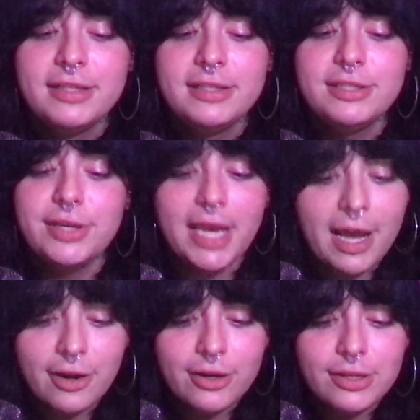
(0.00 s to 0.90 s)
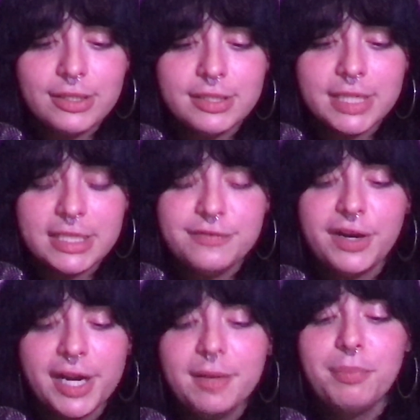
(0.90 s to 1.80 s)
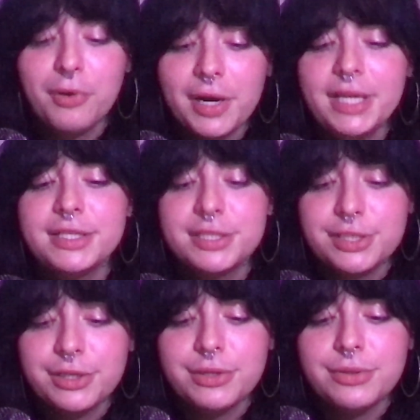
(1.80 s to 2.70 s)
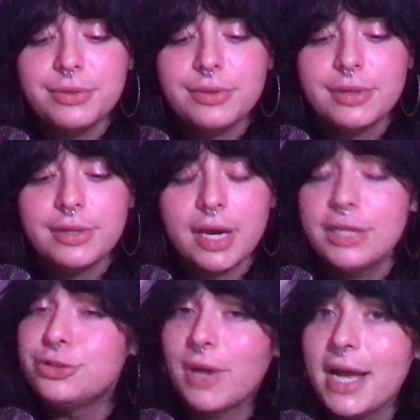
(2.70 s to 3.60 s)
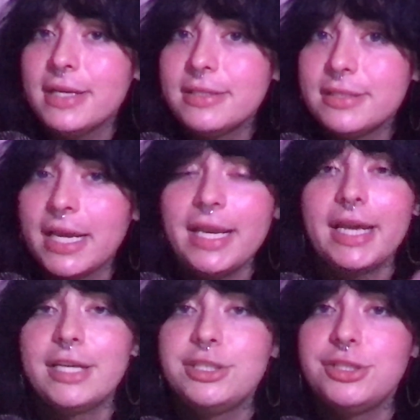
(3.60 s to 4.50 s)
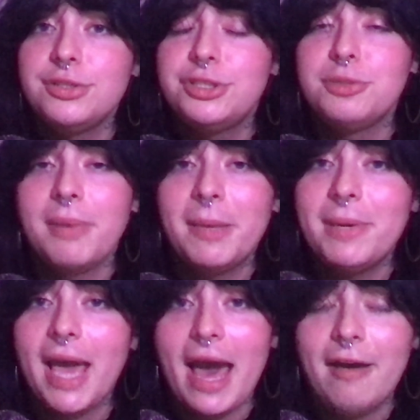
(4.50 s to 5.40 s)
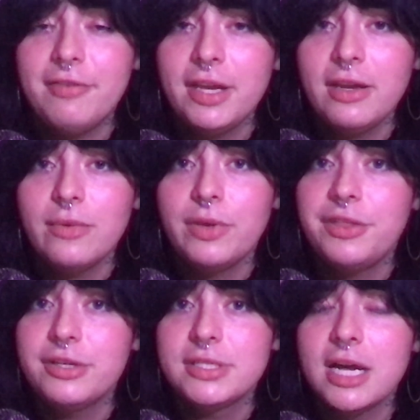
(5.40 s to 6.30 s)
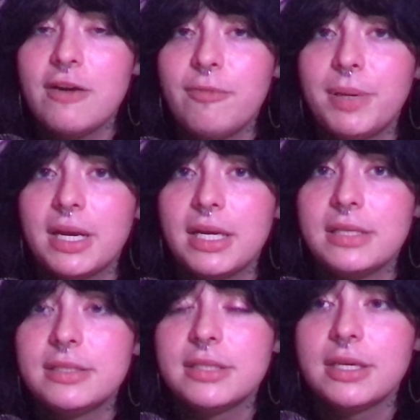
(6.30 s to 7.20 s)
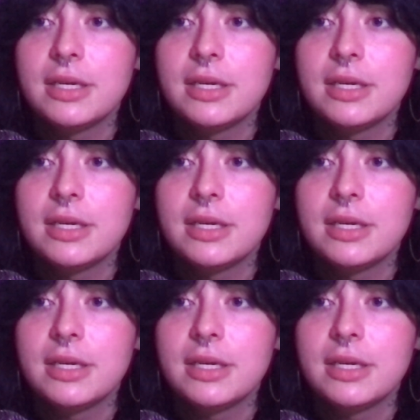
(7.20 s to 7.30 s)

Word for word: so yeah girls it's very important to address any issues you may be having with yourself because